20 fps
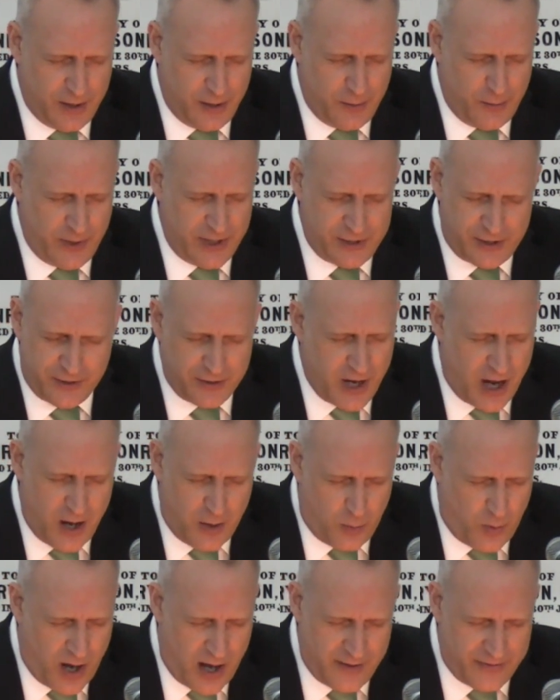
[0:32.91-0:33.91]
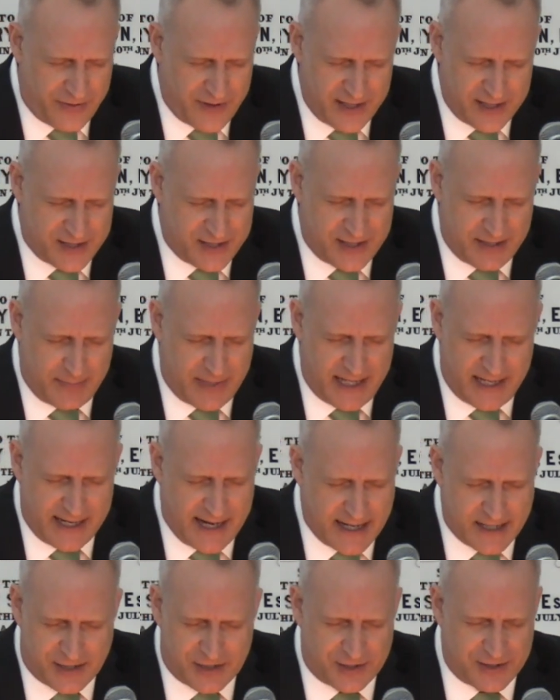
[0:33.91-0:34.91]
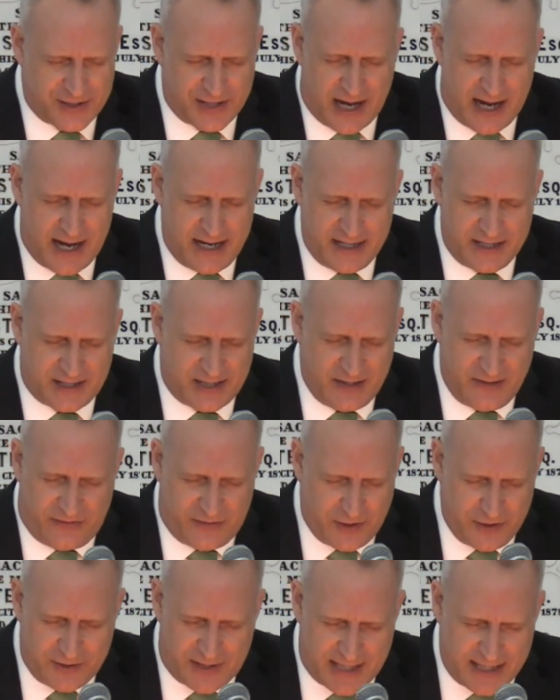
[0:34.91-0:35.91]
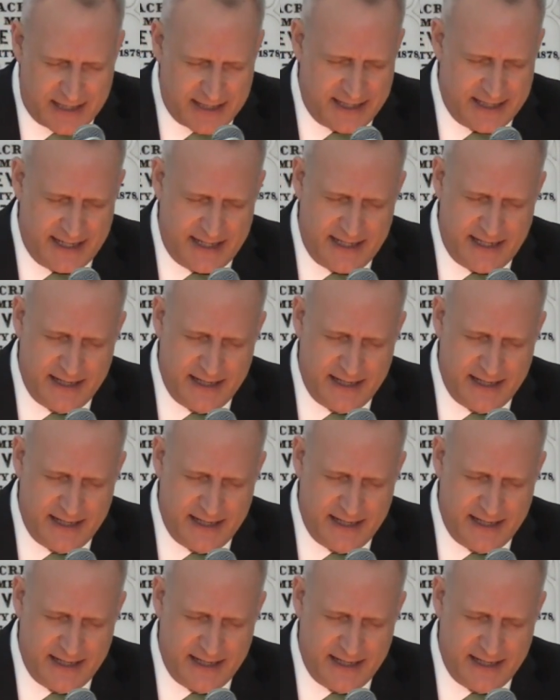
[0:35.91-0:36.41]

we do not want this to be an exercise in futility.